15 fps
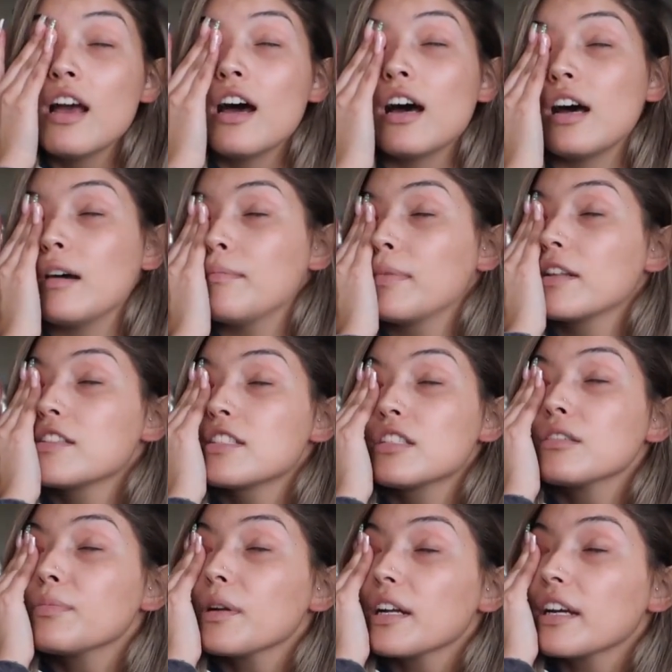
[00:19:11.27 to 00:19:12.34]
Um, but it's
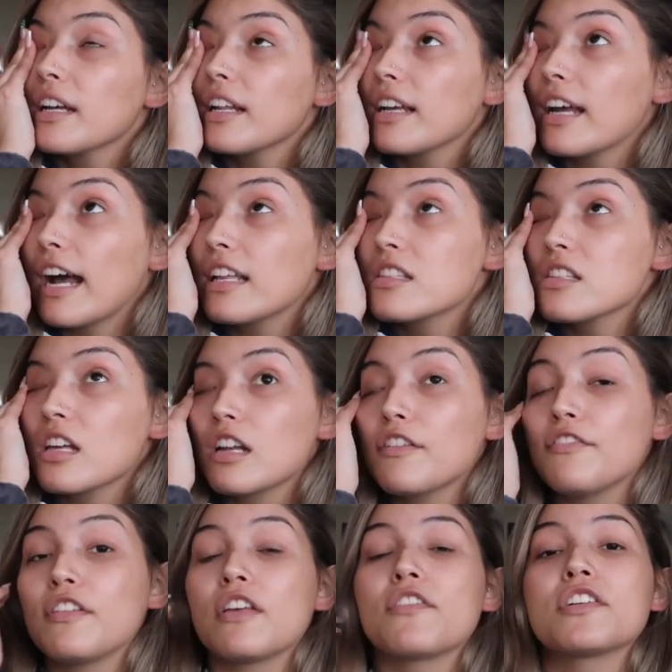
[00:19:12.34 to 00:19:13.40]
super good. It adds a lot
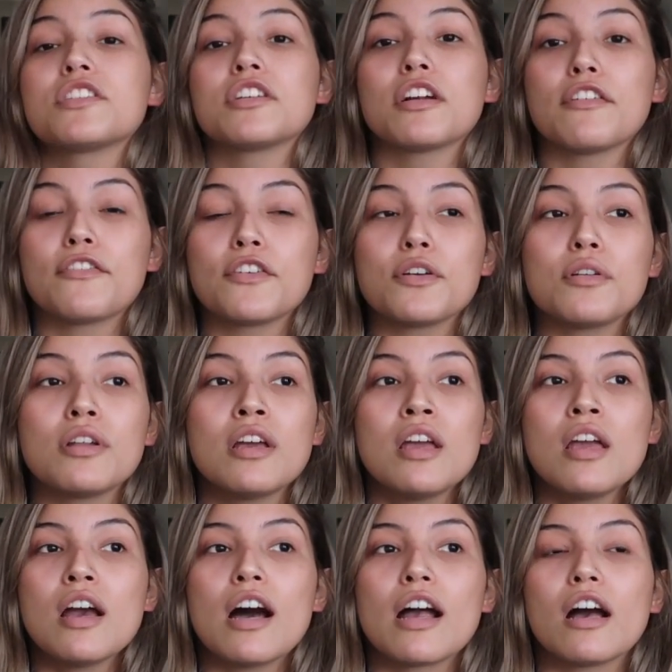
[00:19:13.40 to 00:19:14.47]
of flavor to your food.
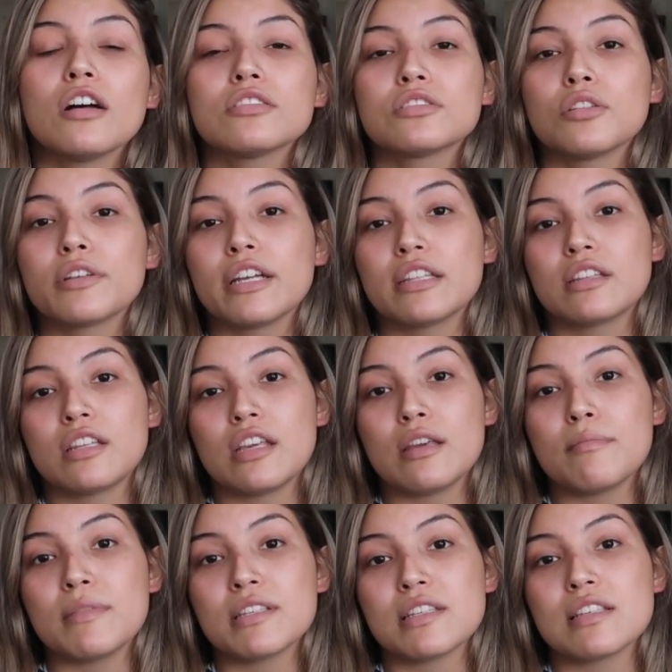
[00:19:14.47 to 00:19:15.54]
I also get
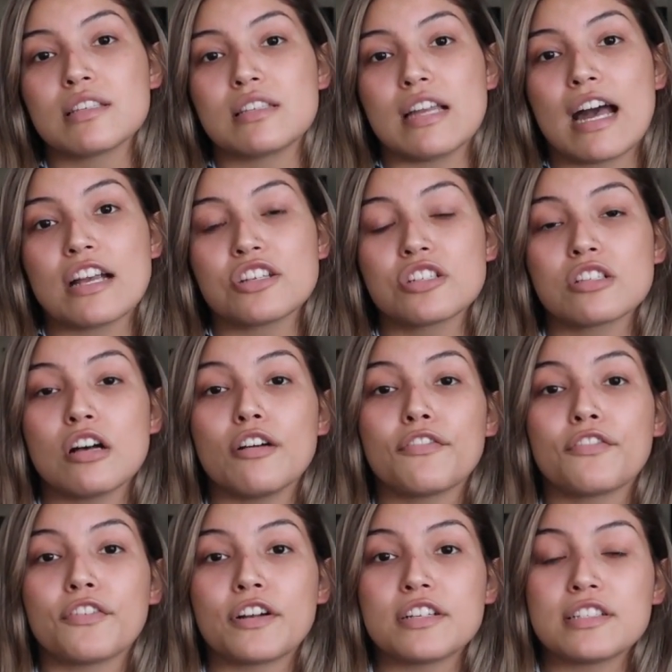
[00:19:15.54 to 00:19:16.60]
the Mrs. Dash
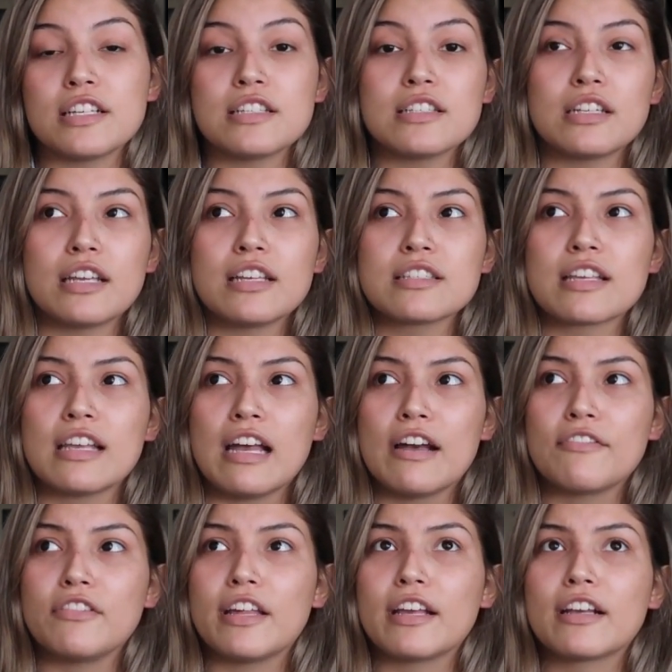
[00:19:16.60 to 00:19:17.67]
salt-free seasonings. They
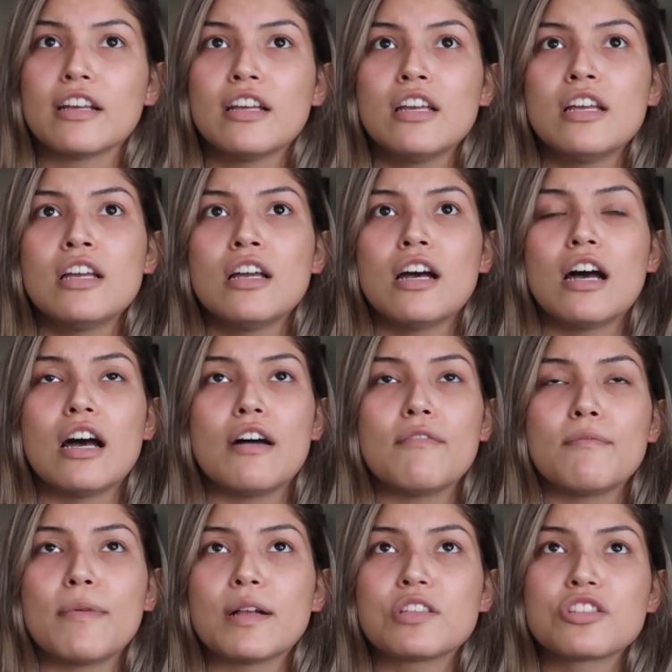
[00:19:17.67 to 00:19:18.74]
have like
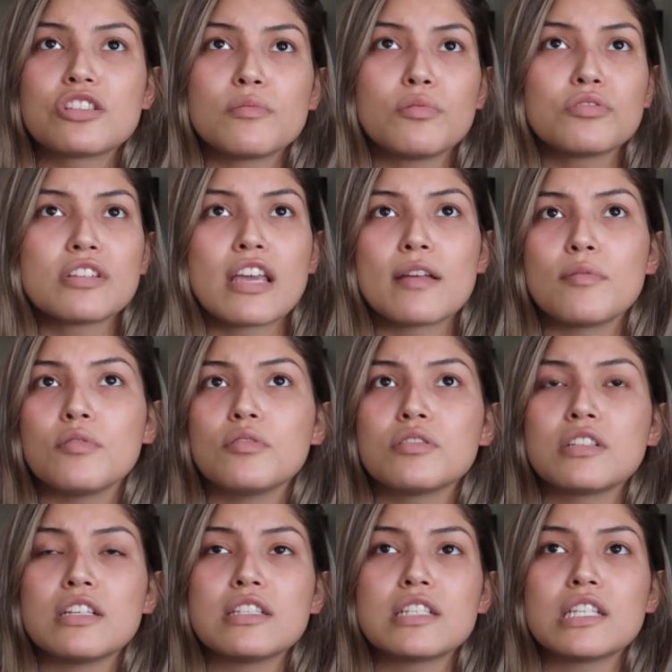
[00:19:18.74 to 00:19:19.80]
um, vegetable table
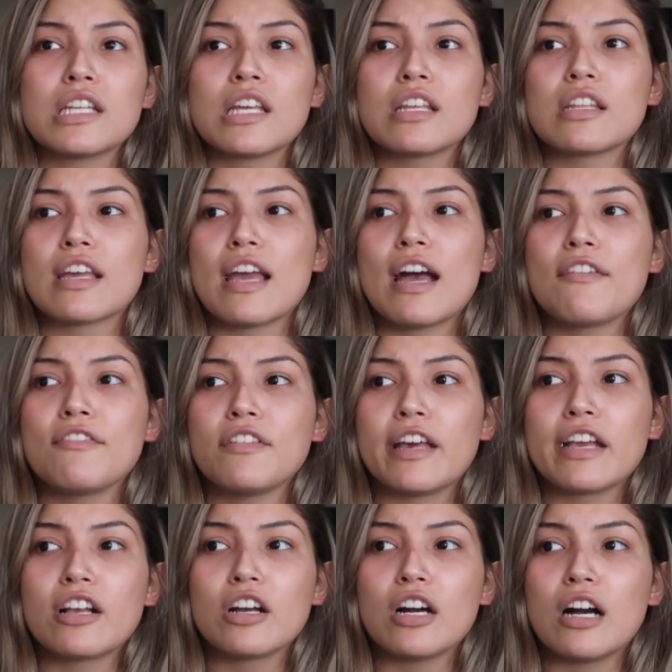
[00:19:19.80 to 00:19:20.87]
seasoning. They have
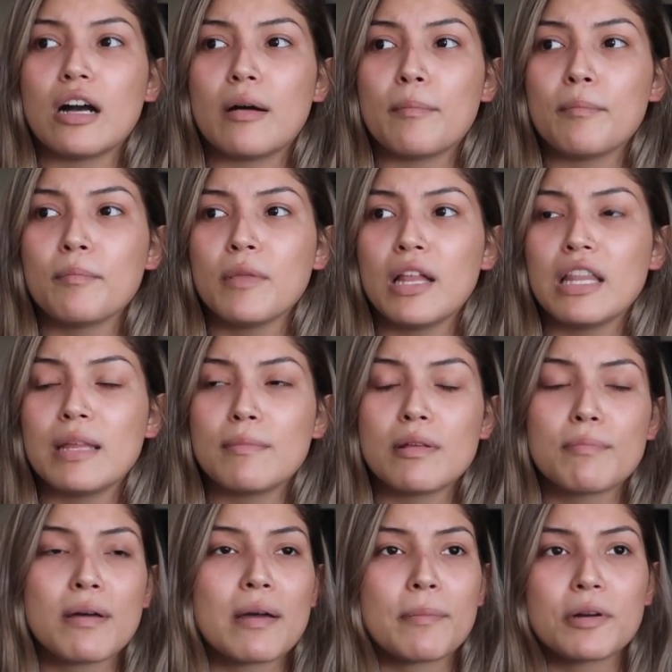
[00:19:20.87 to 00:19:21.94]
like um,
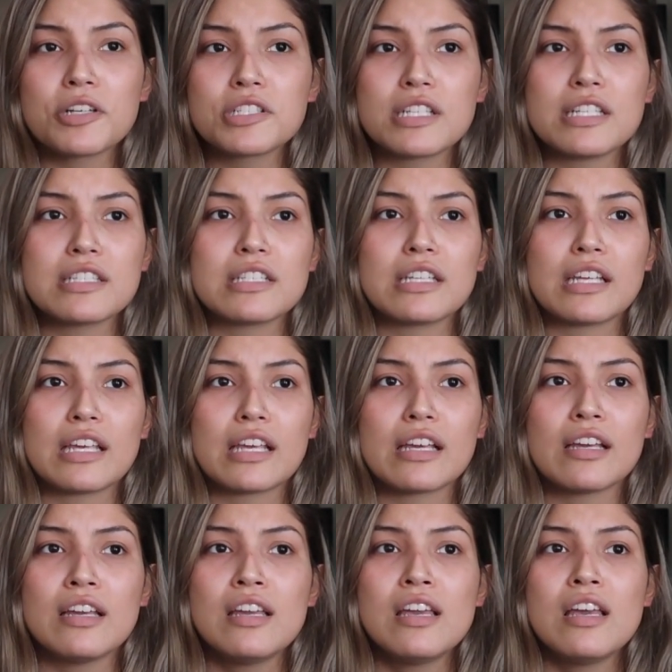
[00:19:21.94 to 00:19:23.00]
lemon pepper
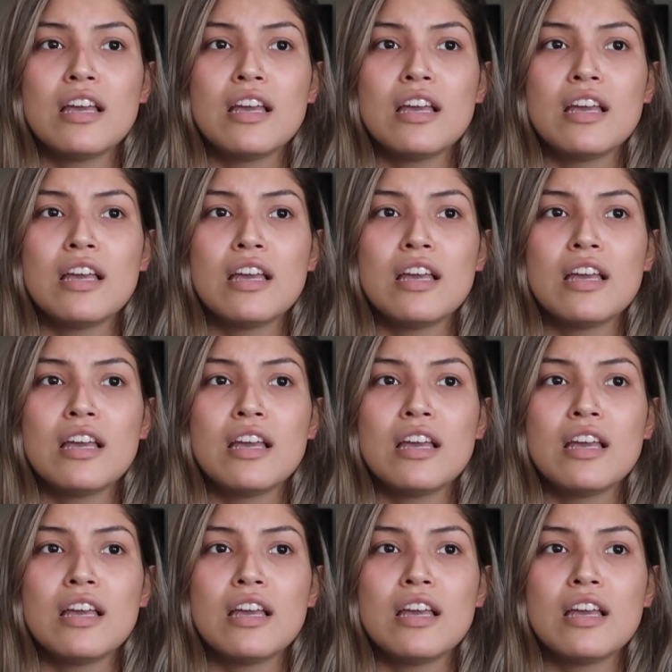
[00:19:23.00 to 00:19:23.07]
seasoning.